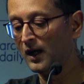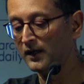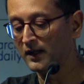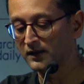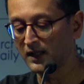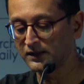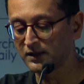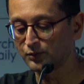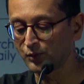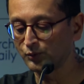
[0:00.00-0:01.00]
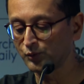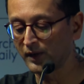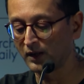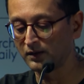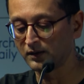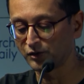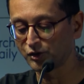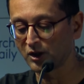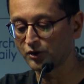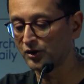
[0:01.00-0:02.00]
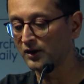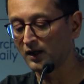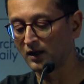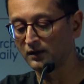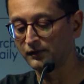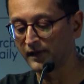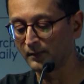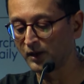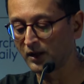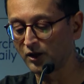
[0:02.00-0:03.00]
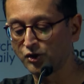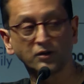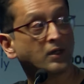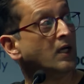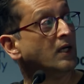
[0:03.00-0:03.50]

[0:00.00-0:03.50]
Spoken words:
entire systems were under construction and under fabrication.